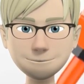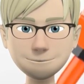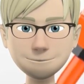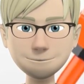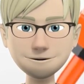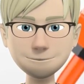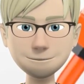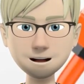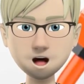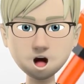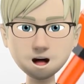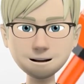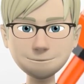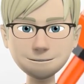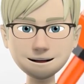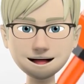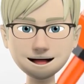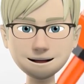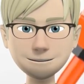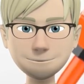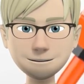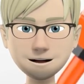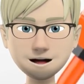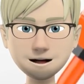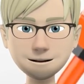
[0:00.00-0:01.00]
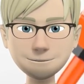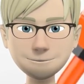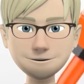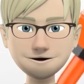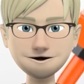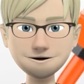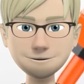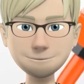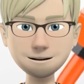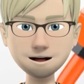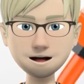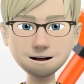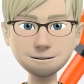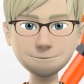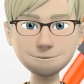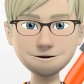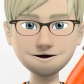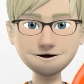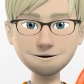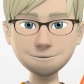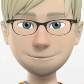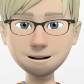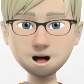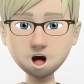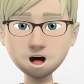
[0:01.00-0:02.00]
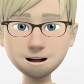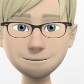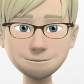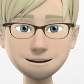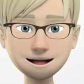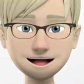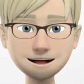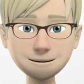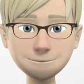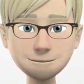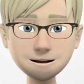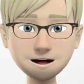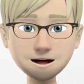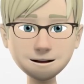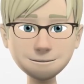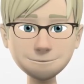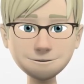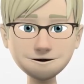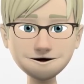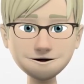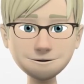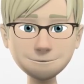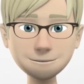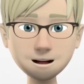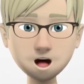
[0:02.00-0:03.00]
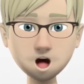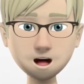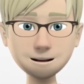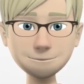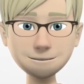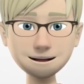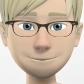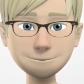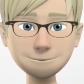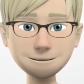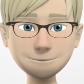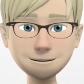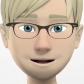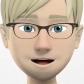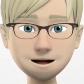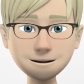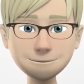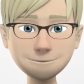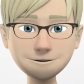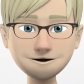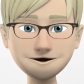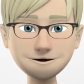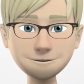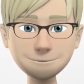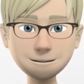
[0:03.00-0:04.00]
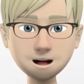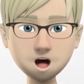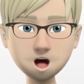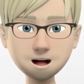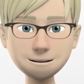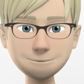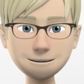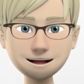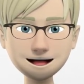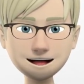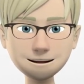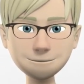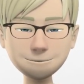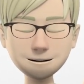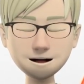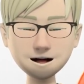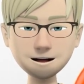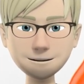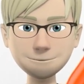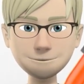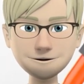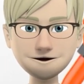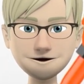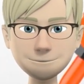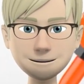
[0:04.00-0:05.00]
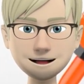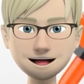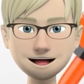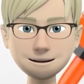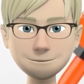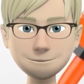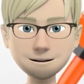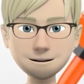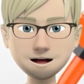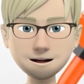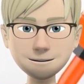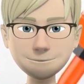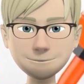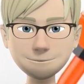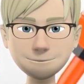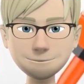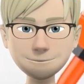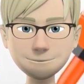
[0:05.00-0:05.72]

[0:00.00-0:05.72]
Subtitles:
This is only for models with electric startup potential. We will connect the battery terminals.